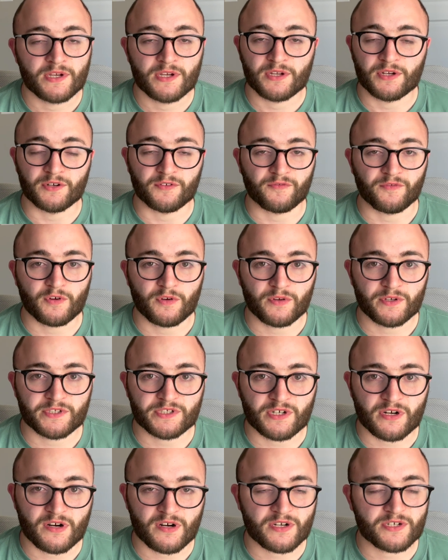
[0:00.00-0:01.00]
you're fully
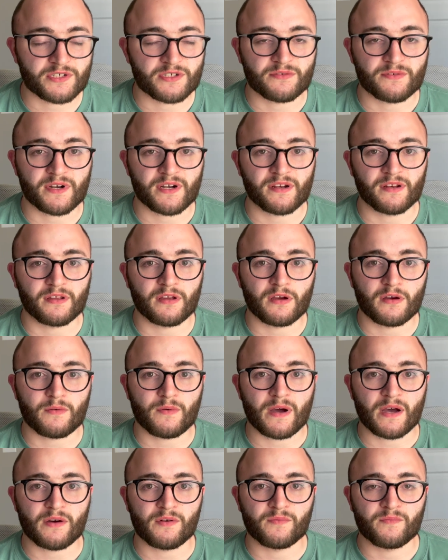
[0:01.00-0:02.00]
charged, you're ready to go
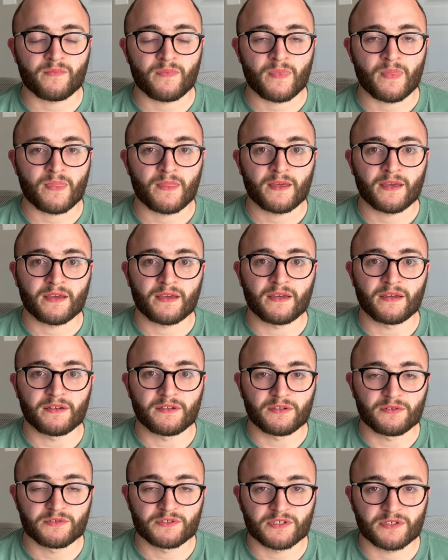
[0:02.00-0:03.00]
out and
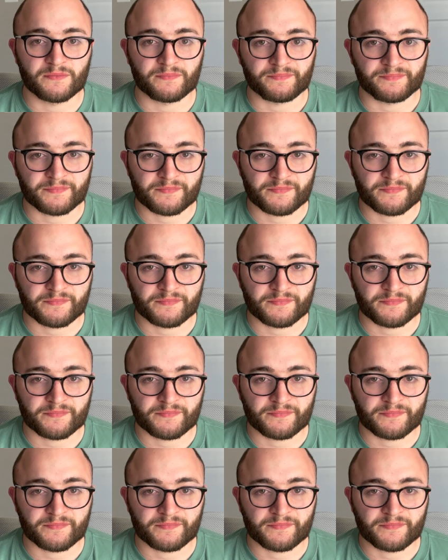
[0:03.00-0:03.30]
use it.